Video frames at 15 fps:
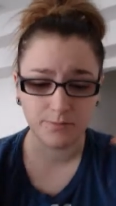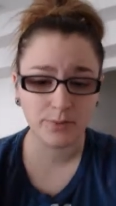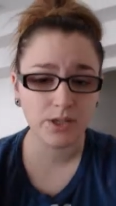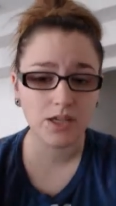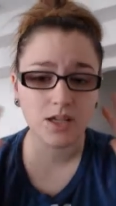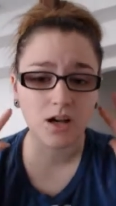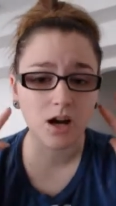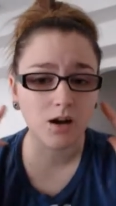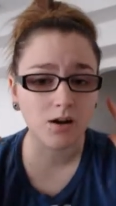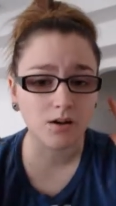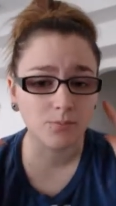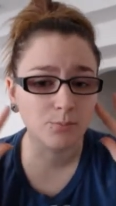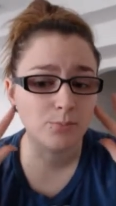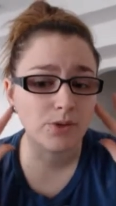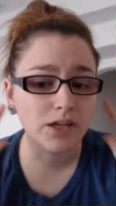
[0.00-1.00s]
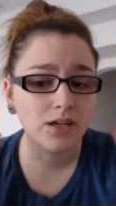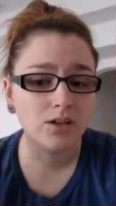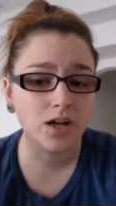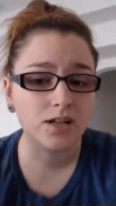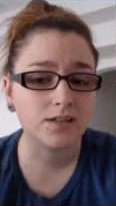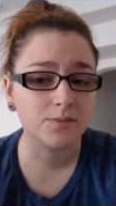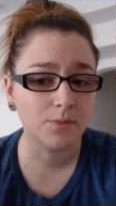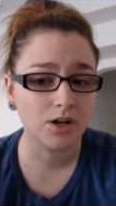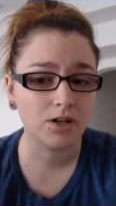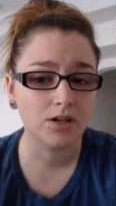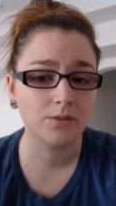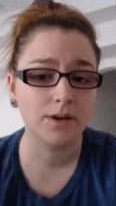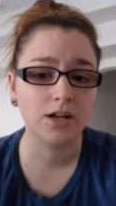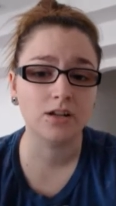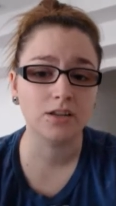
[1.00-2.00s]
be a lot
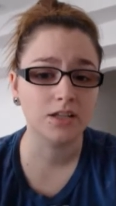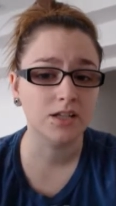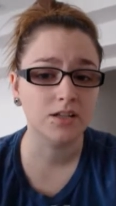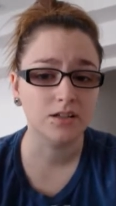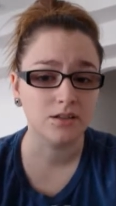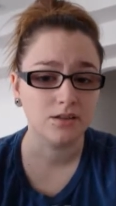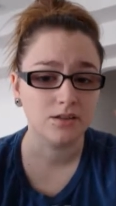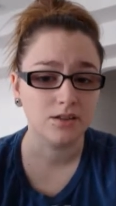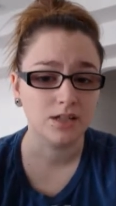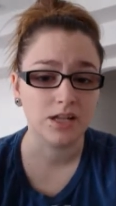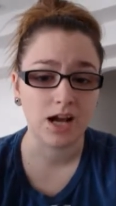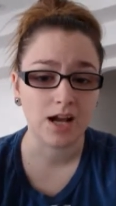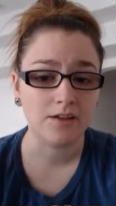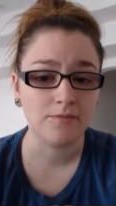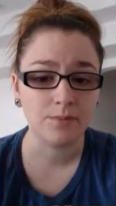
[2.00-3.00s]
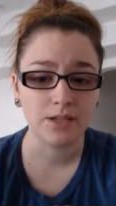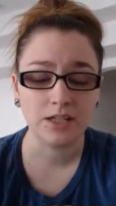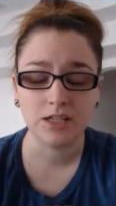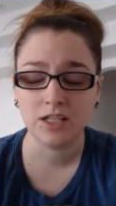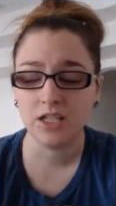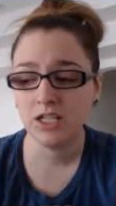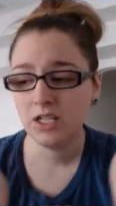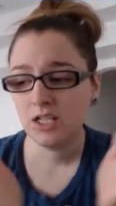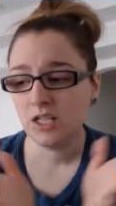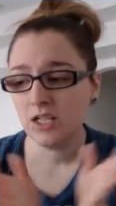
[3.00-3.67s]
smarter about it than I've been.